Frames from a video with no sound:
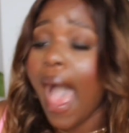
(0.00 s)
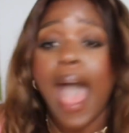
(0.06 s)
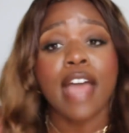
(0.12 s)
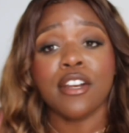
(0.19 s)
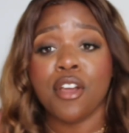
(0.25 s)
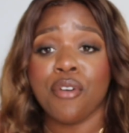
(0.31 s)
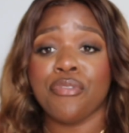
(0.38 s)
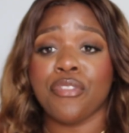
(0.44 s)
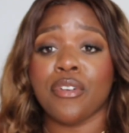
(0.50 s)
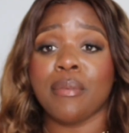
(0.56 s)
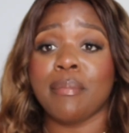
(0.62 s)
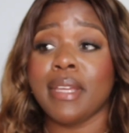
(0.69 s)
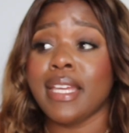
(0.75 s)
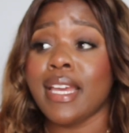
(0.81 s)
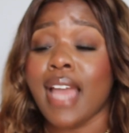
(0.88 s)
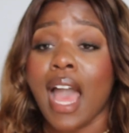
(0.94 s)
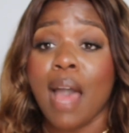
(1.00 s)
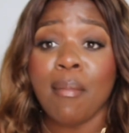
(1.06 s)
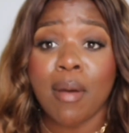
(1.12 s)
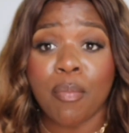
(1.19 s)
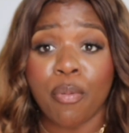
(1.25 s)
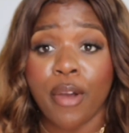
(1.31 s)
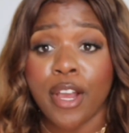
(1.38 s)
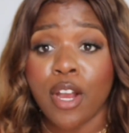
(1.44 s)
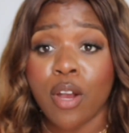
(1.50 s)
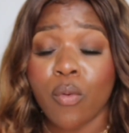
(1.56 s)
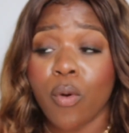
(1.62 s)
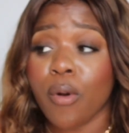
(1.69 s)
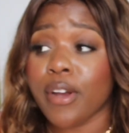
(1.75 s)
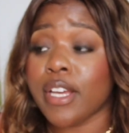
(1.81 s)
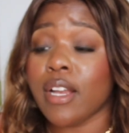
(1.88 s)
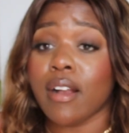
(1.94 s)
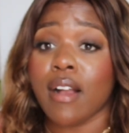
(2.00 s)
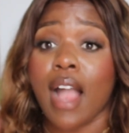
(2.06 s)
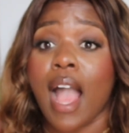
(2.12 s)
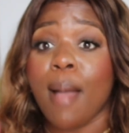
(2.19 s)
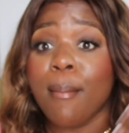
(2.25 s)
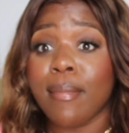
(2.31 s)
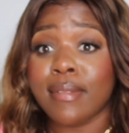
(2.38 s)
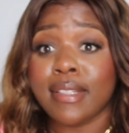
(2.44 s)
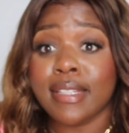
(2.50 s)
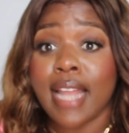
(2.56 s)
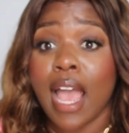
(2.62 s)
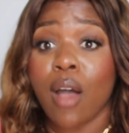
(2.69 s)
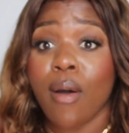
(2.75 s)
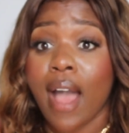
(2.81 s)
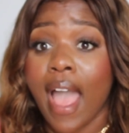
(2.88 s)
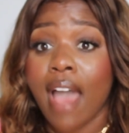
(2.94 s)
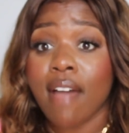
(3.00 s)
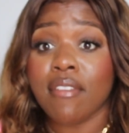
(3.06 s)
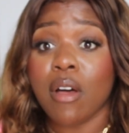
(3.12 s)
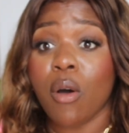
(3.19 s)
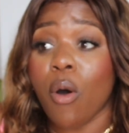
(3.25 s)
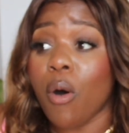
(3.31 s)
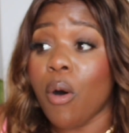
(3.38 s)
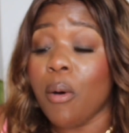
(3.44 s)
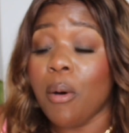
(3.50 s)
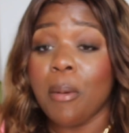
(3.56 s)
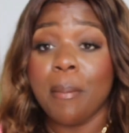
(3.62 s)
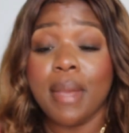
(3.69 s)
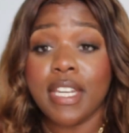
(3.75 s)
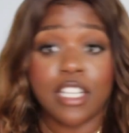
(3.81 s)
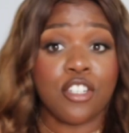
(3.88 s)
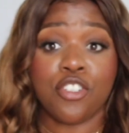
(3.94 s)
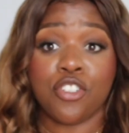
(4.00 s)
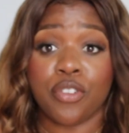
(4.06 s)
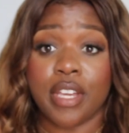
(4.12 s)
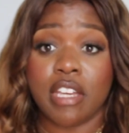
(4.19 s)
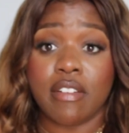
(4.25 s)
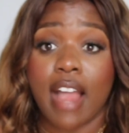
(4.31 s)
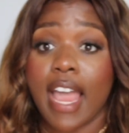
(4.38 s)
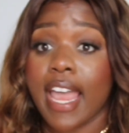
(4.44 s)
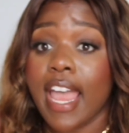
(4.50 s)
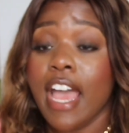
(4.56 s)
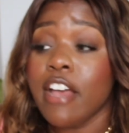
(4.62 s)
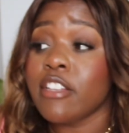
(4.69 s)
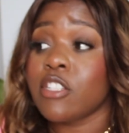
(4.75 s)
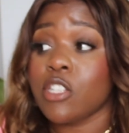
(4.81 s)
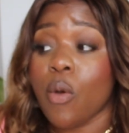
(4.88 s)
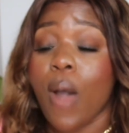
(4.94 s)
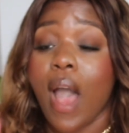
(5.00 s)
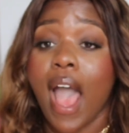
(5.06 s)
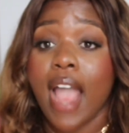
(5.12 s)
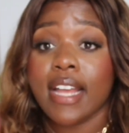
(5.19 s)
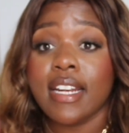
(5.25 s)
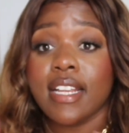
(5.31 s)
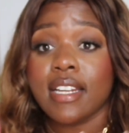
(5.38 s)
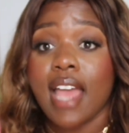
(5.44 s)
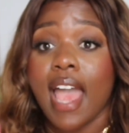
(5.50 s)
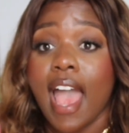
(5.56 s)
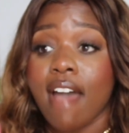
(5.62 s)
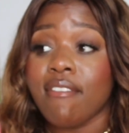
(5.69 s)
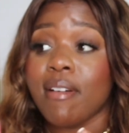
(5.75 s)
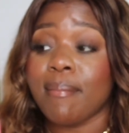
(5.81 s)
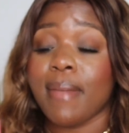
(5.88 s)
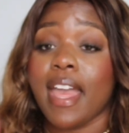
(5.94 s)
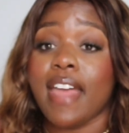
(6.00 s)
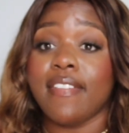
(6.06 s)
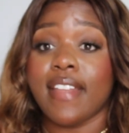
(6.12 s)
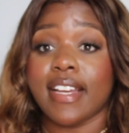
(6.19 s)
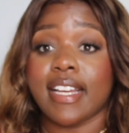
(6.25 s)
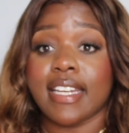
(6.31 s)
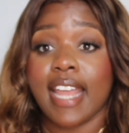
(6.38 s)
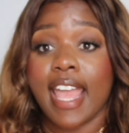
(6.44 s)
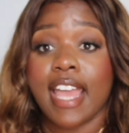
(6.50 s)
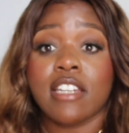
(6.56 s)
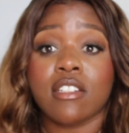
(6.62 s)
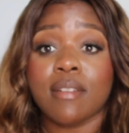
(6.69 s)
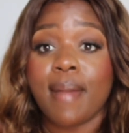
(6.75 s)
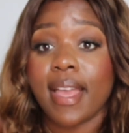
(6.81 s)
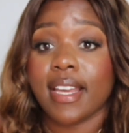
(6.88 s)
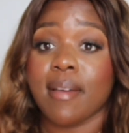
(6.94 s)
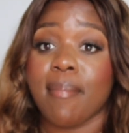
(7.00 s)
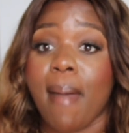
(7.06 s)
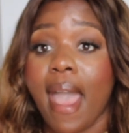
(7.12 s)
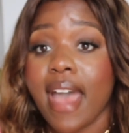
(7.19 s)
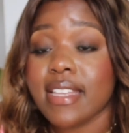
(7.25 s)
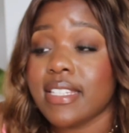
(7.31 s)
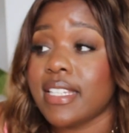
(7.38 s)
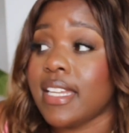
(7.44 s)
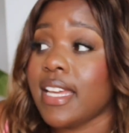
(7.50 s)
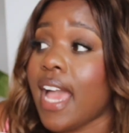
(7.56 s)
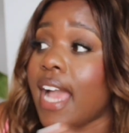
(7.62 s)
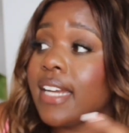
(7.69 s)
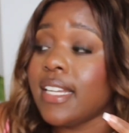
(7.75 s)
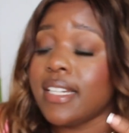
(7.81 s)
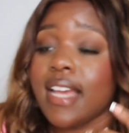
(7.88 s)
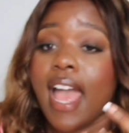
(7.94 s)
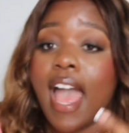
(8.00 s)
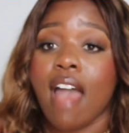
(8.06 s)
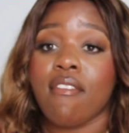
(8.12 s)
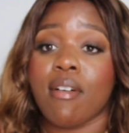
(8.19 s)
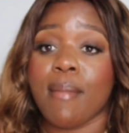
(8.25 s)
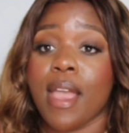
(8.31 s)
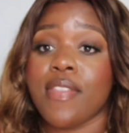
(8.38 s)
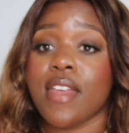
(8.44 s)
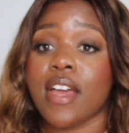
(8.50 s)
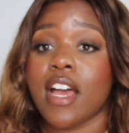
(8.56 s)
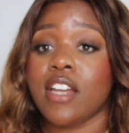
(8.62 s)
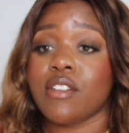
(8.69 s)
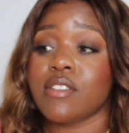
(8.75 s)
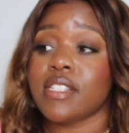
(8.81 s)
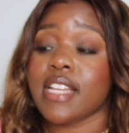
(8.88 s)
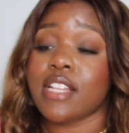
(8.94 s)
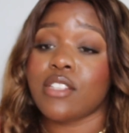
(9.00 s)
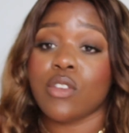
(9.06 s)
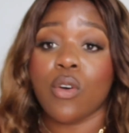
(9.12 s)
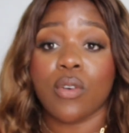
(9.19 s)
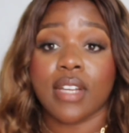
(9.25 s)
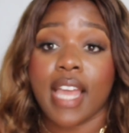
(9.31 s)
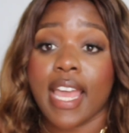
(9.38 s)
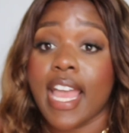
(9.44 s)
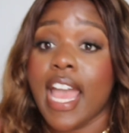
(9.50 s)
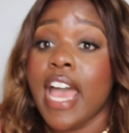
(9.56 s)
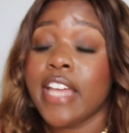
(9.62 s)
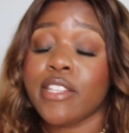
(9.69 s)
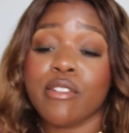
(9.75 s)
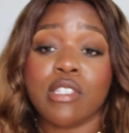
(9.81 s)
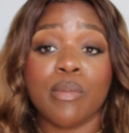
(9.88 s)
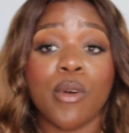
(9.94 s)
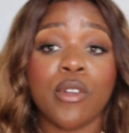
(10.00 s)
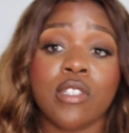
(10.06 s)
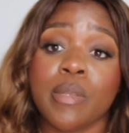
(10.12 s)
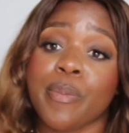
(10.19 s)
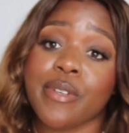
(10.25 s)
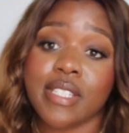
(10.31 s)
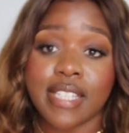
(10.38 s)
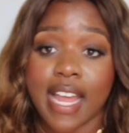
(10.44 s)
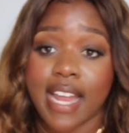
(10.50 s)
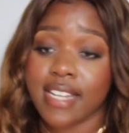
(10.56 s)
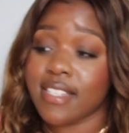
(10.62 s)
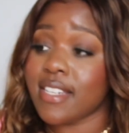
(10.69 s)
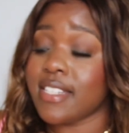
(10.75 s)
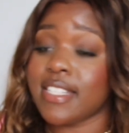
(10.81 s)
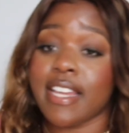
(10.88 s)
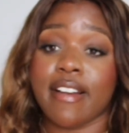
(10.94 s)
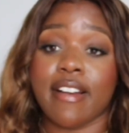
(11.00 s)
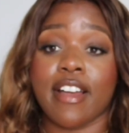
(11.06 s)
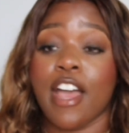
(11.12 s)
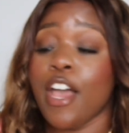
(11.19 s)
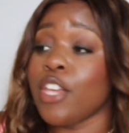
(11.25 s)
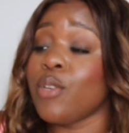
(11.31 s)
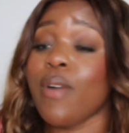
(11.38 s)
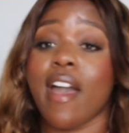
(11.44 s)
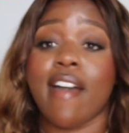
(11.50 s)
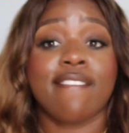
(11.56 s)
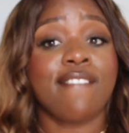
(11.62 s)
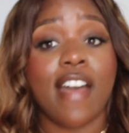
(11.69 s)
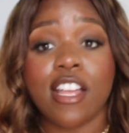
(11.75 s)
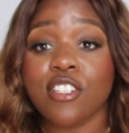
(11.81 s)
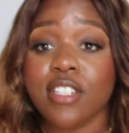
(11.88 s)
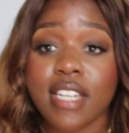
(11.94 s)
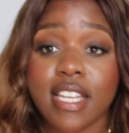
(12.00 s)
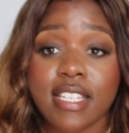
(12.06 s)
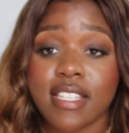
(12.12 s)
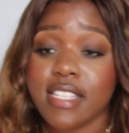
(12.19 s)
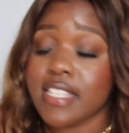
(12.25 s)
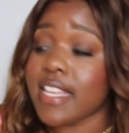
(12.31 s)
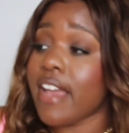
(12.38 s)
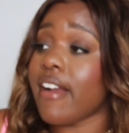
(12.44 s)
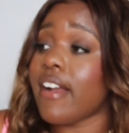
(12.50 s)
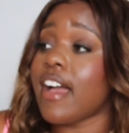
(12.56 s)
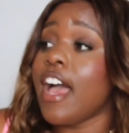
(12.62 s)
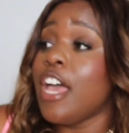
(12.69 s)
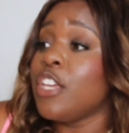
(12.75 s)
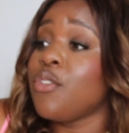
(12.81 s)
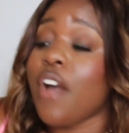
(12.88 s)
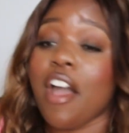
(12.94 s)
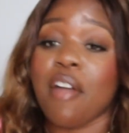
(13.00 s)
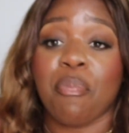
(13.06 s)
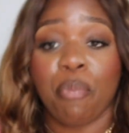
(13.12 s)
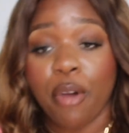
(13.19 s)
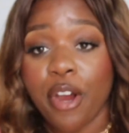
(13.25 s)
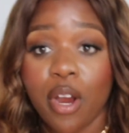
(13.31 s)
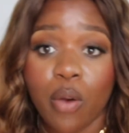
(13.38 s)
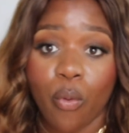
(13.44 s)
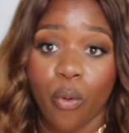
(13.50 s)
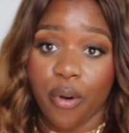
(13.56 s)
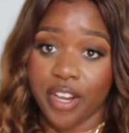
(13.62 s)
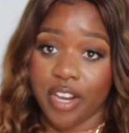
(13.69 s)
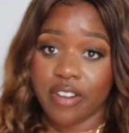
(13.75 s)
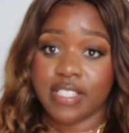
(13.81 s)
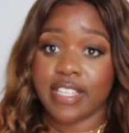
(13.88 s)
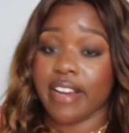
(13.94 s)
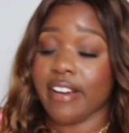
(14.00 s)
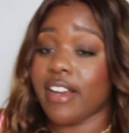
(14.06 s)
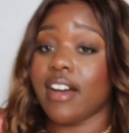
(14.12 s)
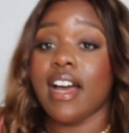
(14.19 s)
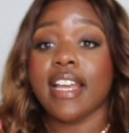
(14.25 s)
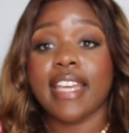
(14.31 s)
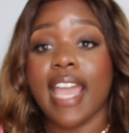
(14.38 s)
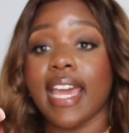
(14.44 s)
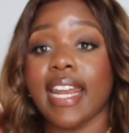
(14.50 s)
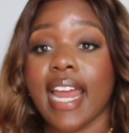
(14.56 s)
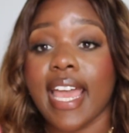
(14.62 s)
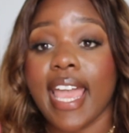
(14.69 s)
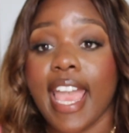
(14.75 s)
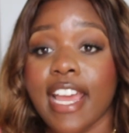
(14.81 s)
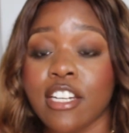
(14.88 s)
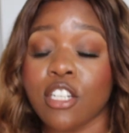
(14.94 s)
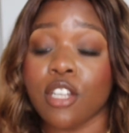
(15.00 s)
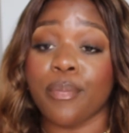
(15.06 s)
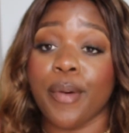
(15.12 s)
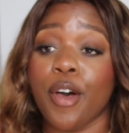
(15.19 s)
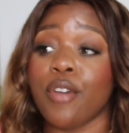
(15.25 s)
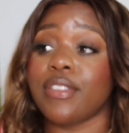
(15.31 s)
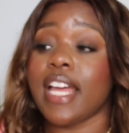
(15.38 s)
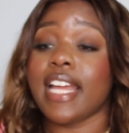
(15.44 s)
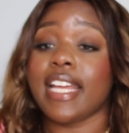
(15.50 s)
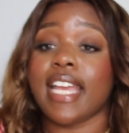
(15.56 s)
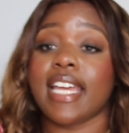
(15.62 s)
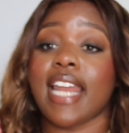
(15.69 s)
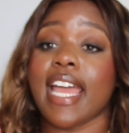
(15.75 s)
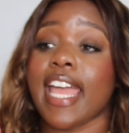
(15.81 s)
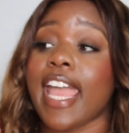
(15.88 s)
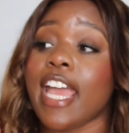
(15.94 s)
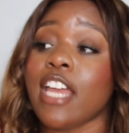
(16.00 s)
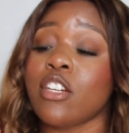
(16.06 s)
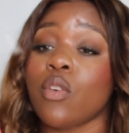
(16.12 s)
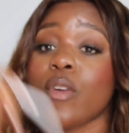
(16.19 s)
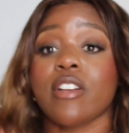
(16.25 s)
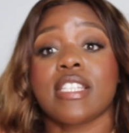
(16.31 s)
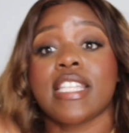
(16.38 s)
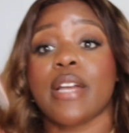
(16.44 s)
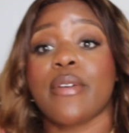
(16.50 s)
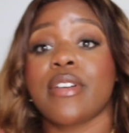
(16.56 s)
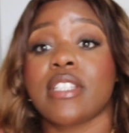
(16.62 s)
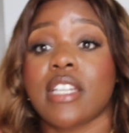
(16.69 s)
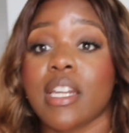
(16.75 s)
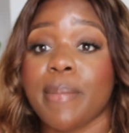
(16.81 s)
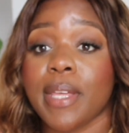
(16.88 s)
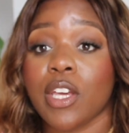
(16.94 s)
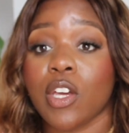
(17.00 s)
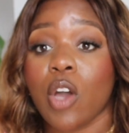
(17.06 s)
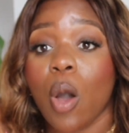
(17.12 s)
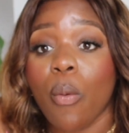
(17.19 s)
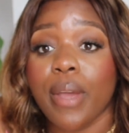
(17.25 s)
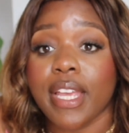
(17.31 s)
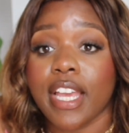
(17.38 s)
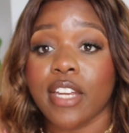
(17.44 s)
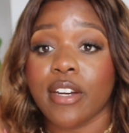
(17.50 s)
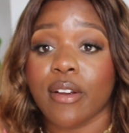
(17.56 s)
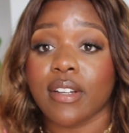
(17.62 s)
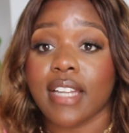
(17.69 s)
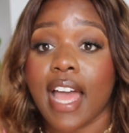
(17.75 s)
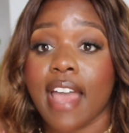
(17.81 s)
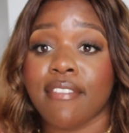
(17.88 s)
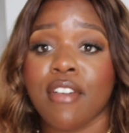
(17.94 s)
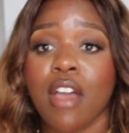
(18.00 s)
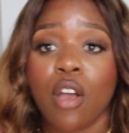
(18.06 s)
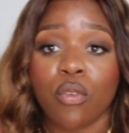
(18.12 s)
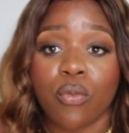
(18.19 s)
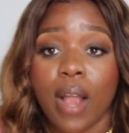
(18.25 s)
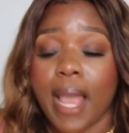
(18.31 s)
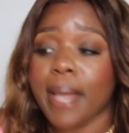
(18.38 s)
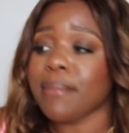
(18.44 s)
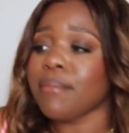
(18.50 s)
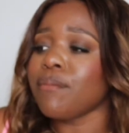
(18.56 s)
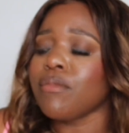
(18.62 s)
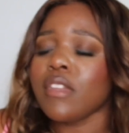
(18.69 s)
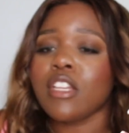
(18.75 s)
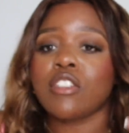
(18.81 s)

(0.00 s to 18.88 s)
I know for me, I'm a prayer warrior. I have a whole ministry, right? So I need to have a man that can handle my capacity. I need to have a man that understands, okay, there's multiple sides to Sarah. You have fashionista Sarah, you have prayer warrior Sarah. Can I handle both? And can I handle where Sarah is going to be going in her life, right?